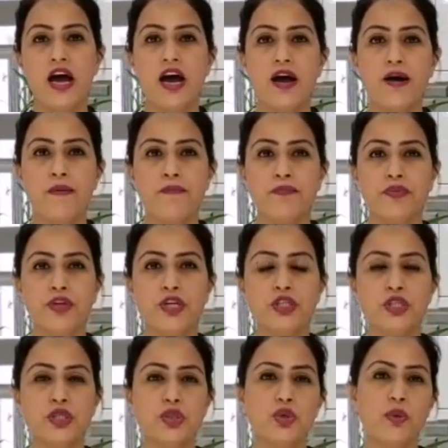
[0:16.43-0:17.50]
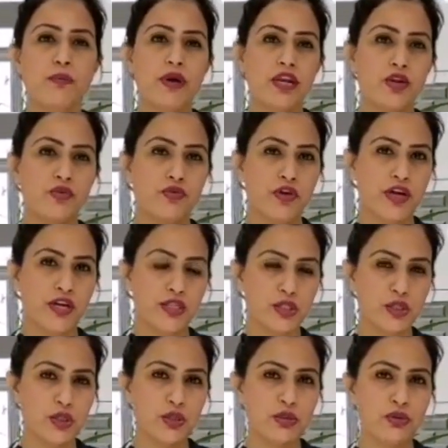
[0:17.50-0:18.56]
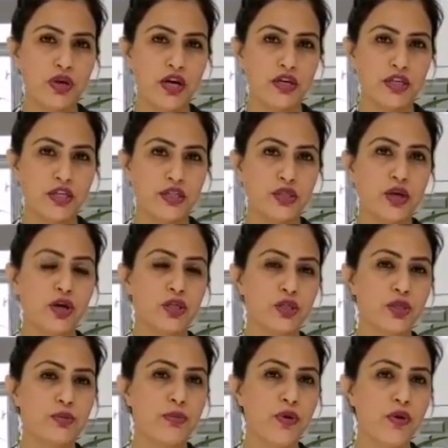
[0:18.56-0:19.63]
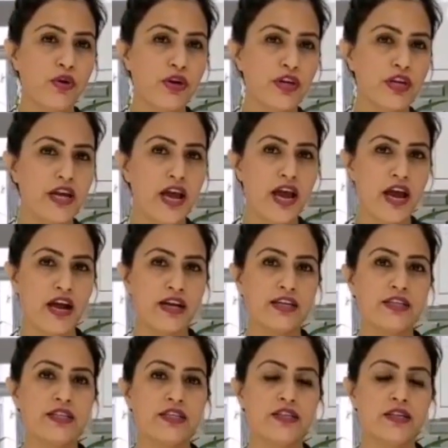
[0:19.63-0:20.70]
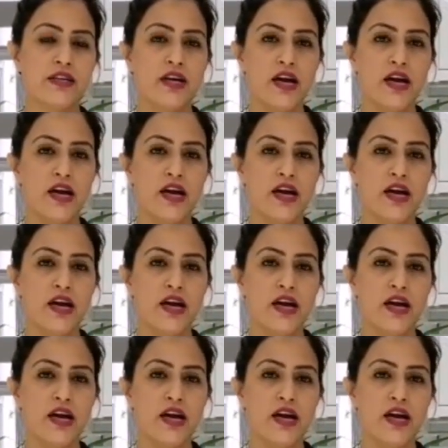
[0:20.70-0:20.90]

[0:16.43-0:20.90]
um, there's so many ways to uh, detox your body and uh,